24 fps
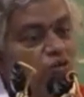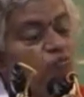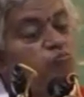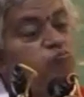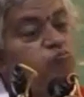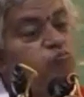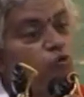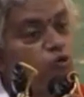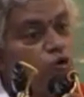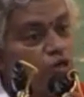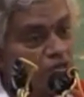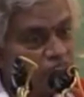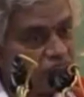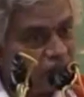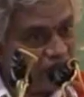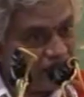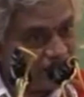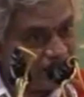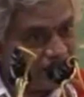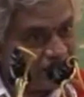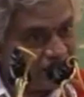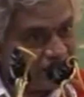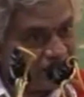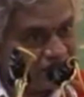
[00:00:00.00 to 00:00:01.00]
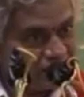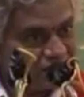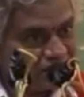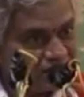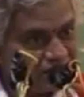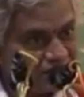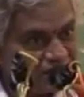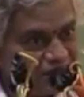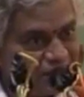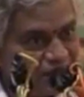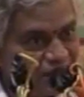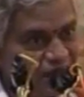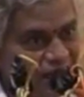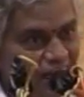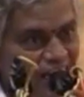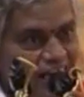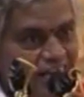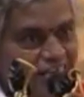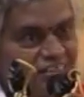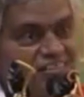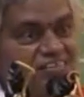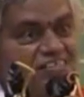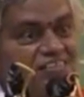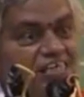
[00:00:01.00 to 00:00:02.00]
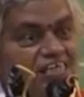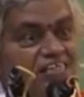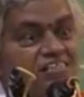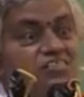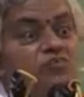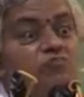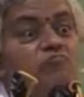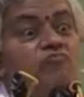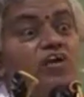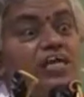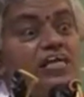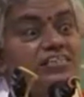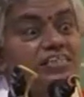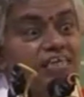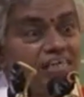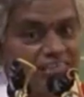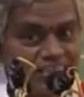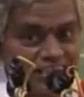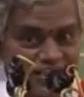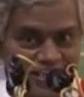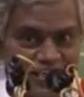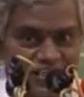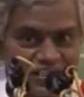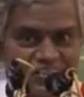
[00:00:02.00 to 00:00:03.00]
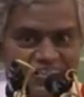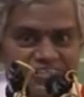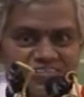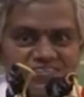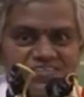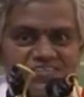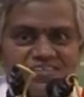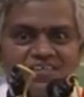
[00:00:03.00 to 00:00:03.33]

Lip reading: 4 Vedas and 6 Vedangas.